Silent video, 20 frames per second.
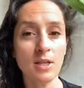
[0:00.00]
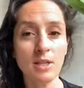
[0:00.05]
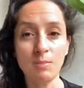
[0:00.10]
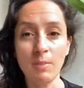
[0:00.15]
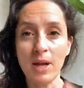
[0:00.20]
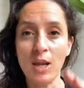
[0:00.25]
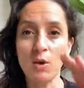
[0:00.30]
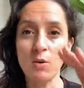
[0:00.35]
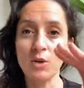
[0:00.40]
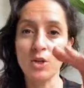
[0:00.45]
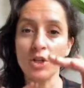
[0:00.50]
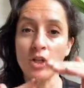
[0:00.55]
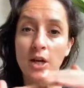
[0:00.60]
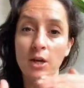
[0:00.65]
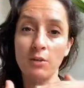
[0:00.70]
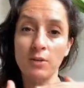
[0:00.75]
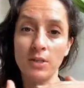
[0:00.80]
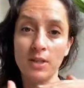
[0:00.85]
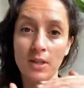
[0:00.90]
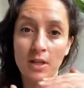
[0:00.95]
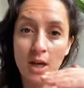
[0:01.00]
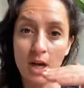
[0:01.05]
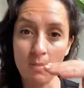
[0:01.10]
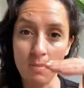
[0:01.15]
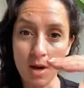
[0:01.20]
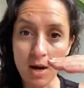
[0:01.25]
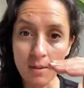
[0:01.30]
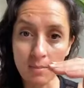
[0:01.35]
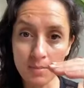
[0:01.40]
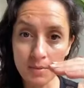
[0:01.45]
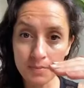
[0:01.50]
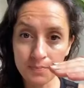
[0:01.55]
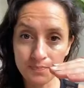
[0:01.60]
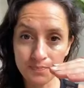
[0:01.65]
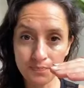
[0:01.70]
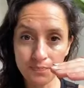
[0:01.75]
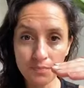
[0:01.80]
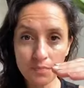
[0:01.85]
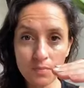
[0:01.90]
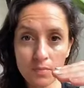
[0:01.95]
It's my lower chakras that come up,
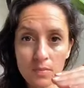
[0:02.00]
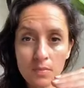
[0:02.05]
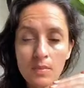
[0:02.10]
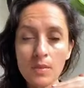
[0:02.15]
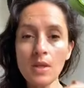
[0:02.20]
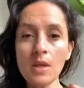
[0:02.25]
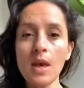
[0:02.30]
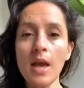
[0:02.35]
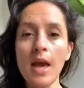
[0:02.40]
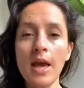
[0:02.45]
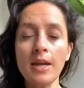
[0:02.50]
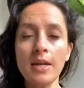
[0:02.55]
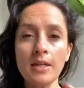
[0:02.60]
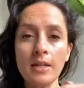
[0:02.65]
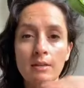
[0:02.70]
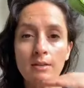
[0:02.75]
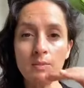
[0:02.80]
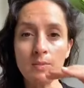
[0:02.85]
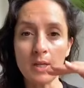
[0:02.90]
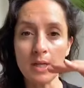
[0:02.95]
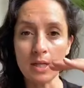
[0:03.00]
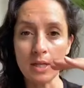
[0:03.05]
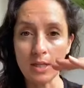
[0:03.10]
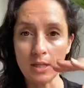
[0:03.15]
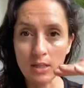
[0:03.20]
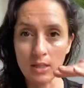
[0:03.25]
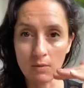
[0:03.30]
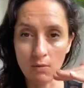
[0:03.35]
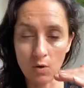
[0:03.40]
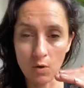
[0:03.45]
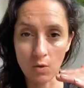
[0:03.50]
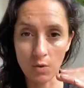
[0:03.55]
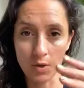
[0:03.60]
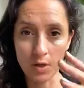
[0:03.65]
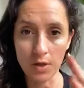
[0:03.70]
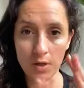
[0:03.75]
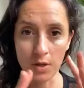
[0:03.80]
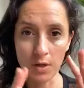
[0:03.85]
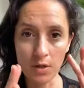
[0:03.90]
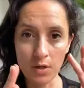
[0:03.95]
and it gives me a list of all
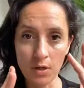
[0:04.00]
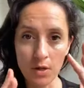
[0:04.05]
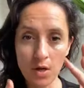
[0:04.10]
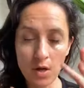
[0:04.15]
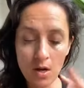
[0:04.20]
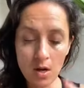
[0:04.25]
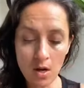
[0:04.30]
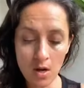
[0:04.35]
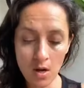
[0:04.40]
the